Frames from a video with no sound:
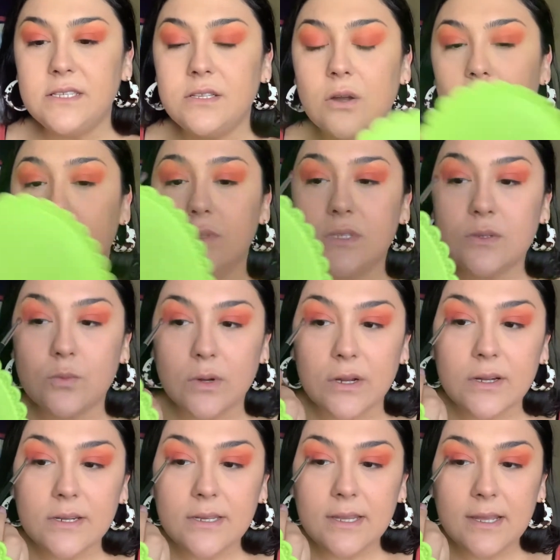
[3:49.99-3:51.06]
tones work
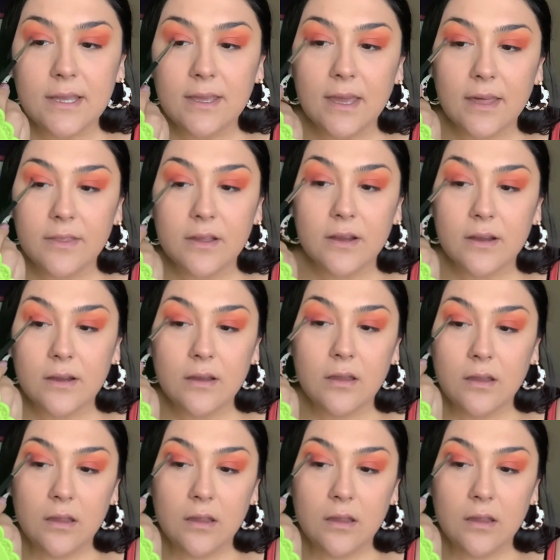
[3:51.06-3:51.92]
together.